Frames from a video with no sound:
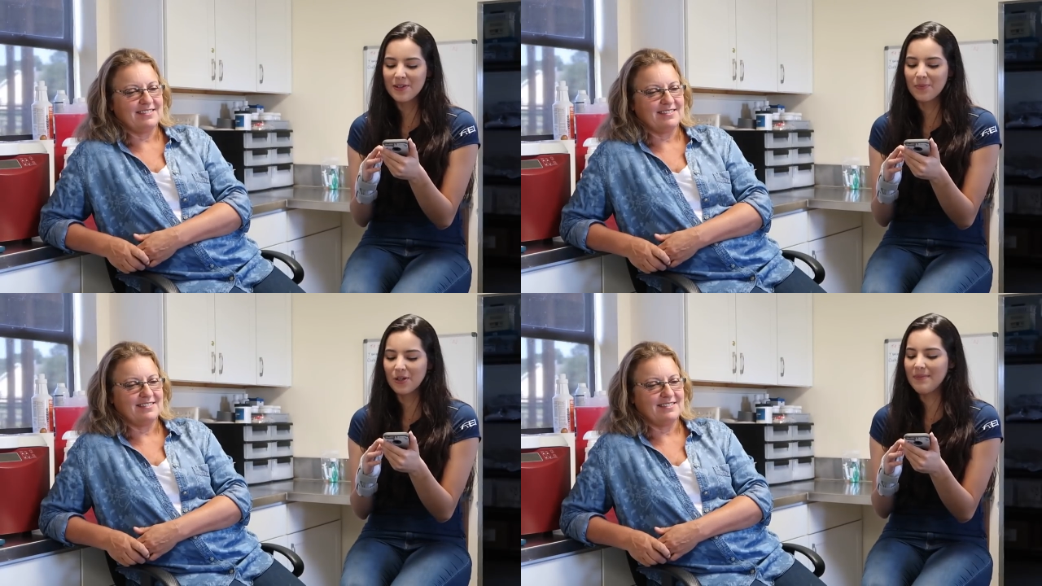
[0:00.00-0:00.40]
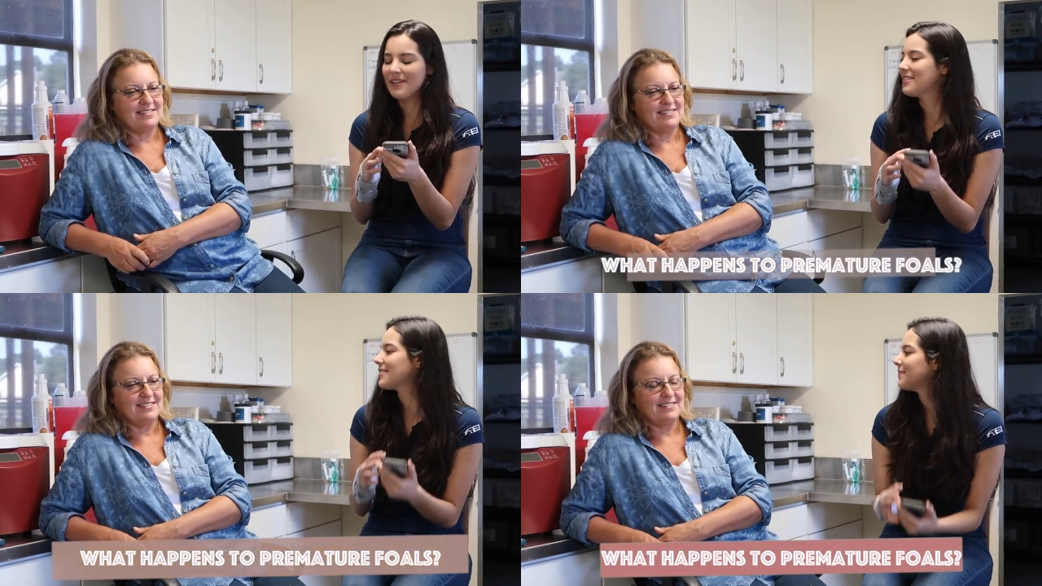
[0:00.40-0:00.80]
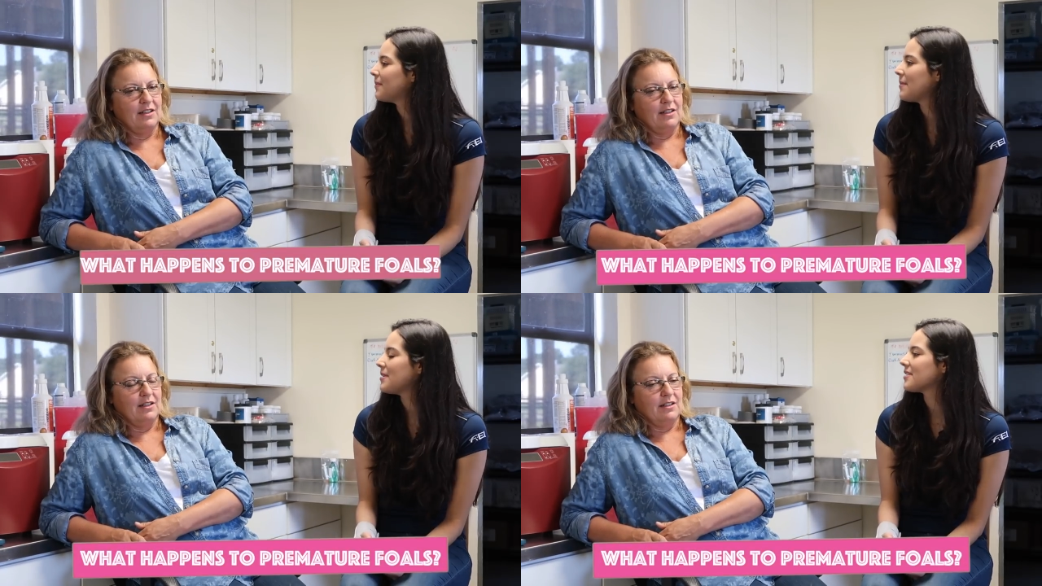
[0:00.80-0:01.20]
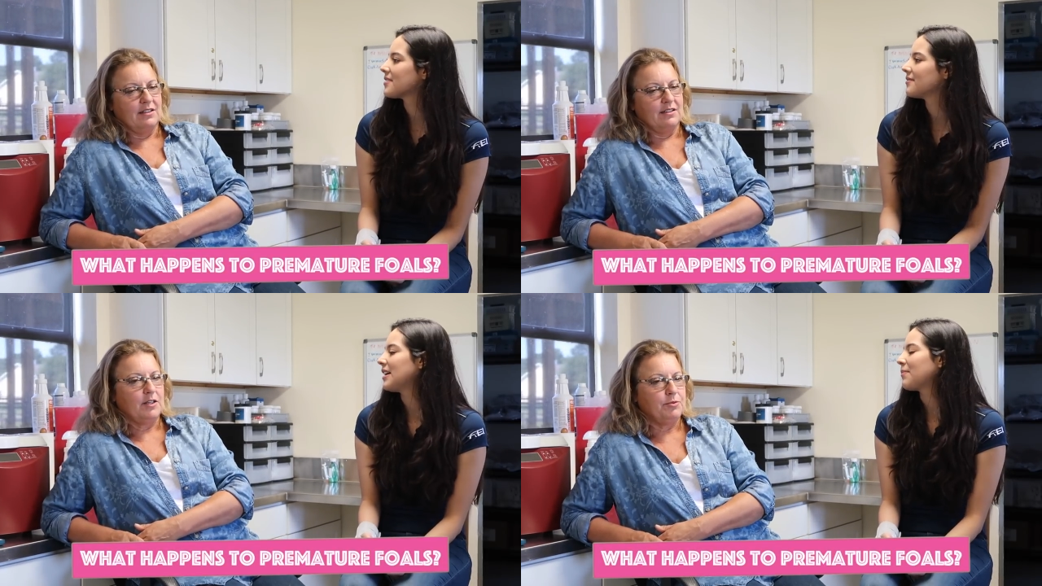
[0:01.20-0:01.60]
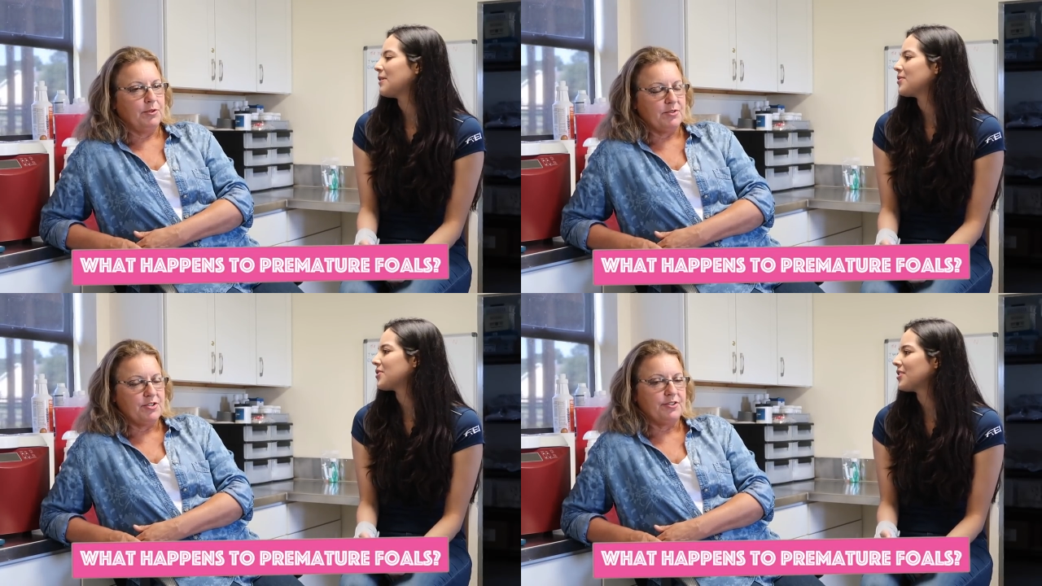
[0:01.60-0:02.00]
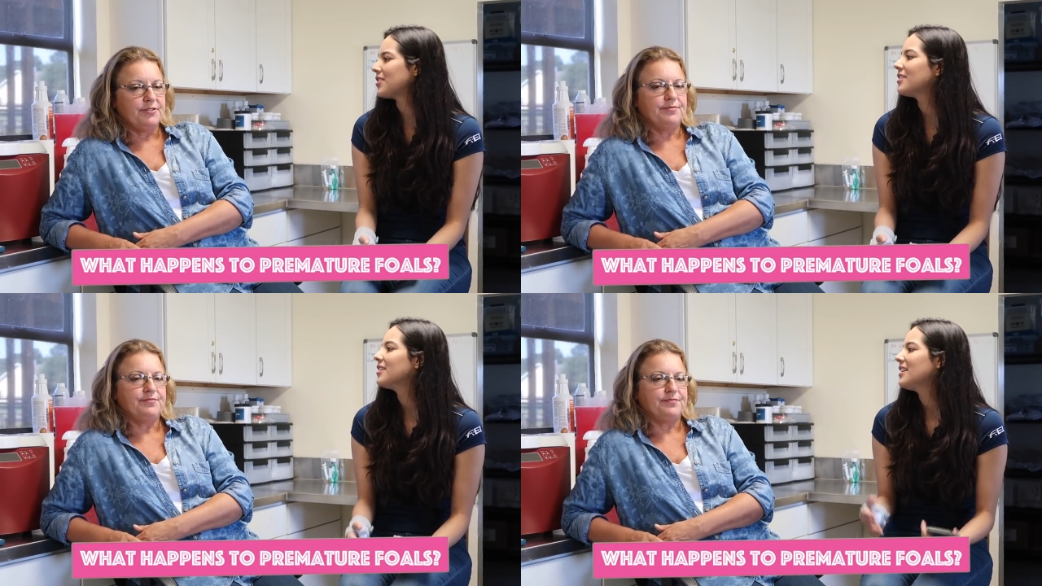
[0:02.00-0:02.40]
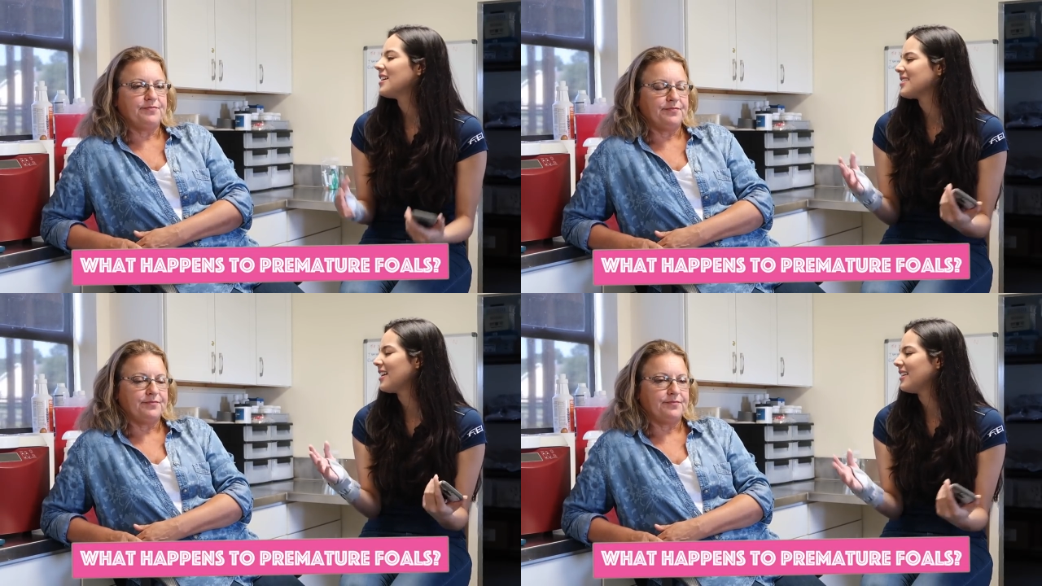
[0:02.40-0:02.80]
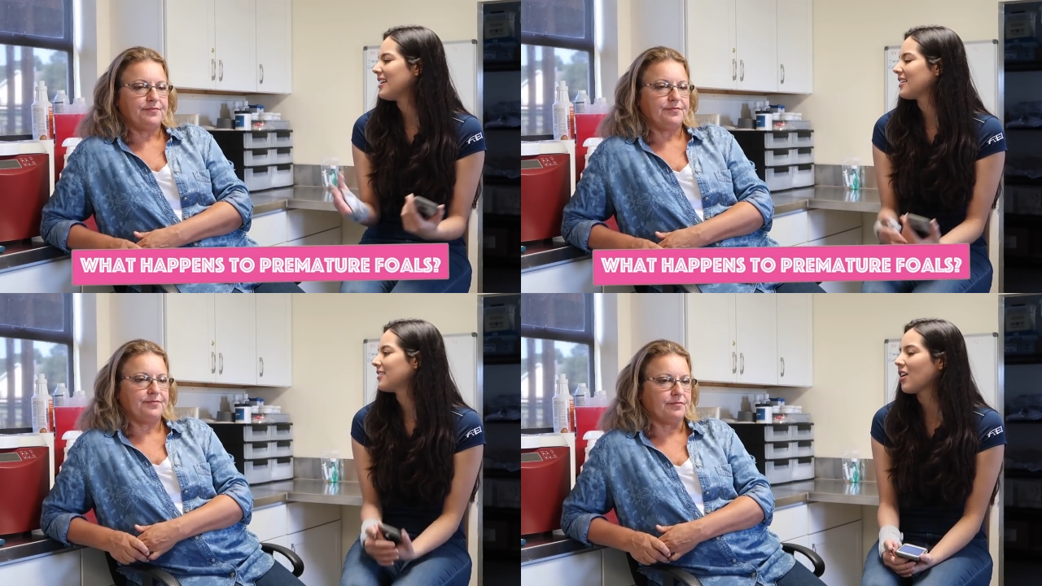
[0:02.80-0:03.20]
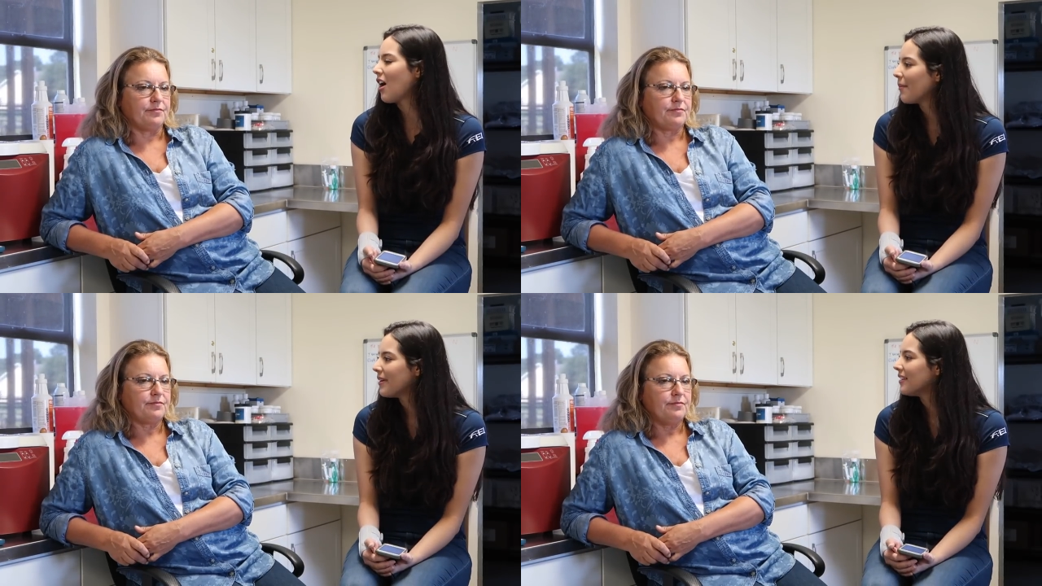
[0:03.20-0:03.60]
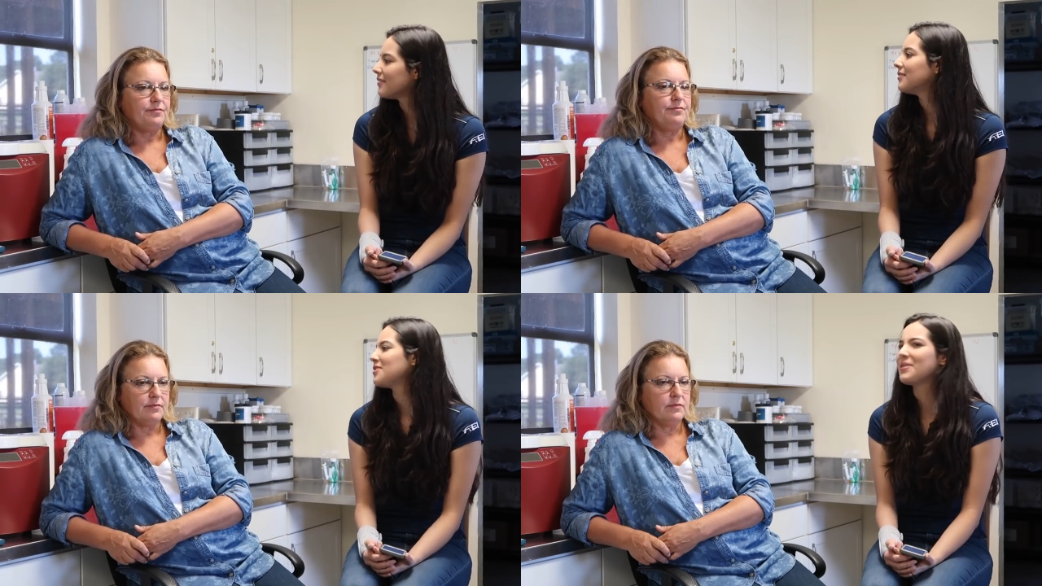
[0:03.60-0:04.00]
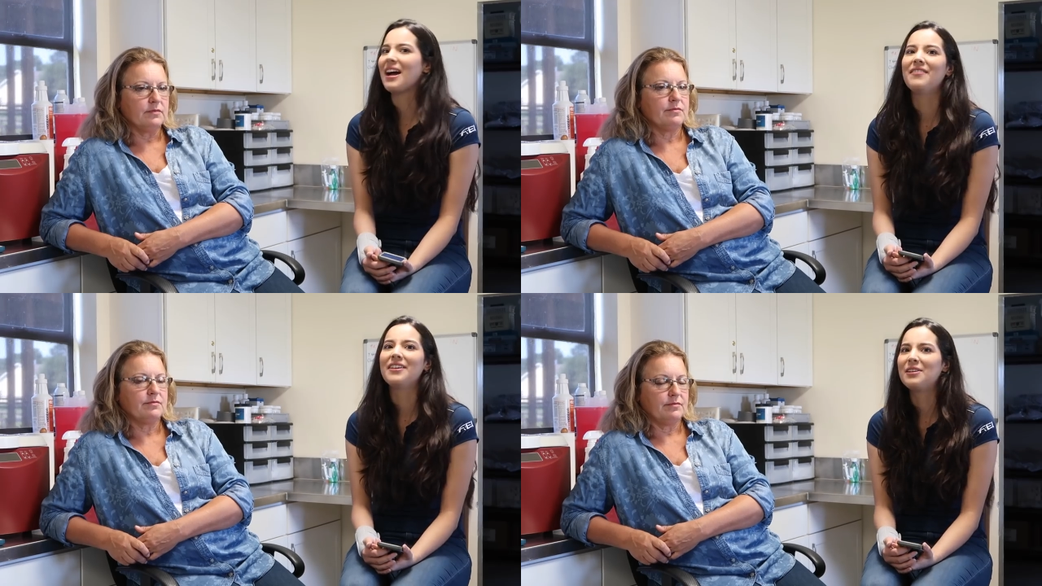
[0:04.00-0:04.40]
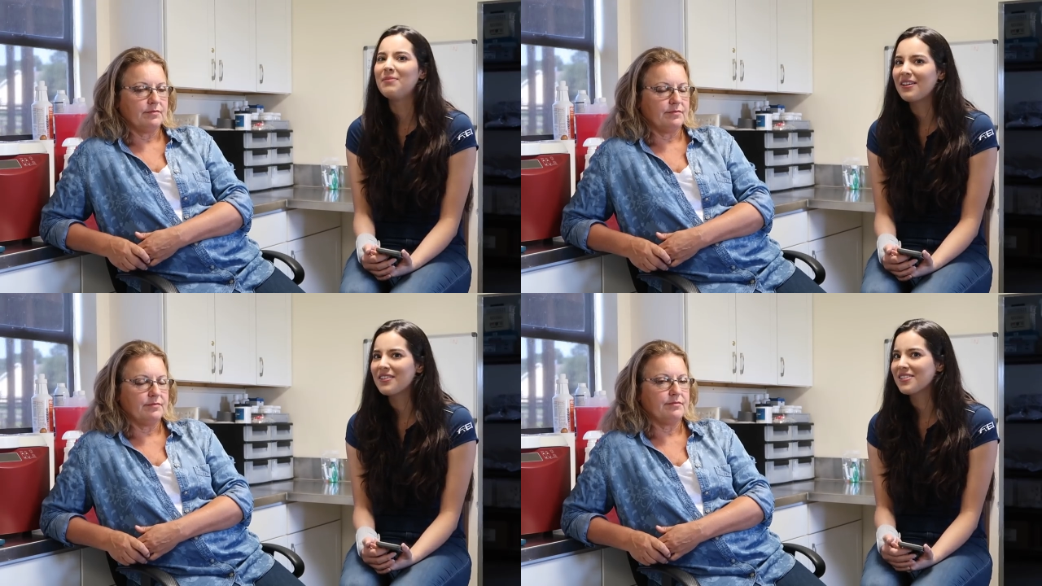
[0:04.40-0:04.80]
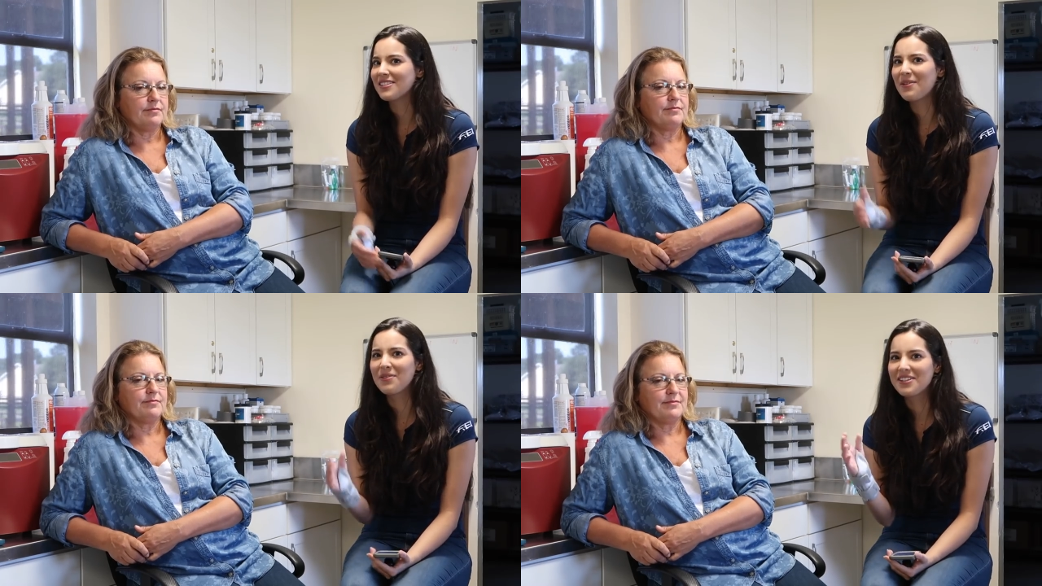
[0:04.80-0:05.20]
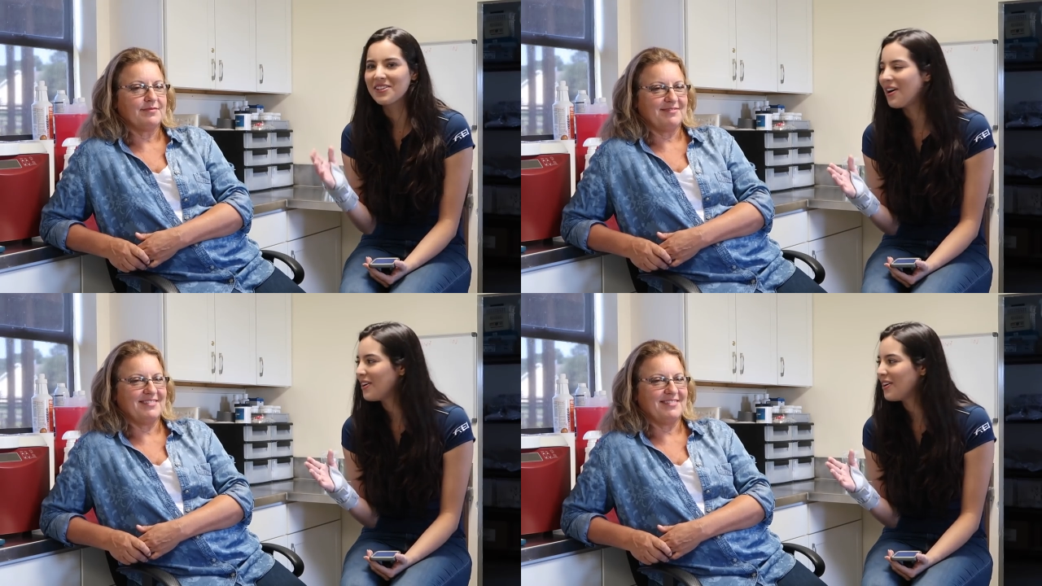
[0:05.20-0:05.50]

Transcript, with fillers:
Speaker 1: to preemies? Babies like premature? Is that like common? Do we have incubators? Is that what it's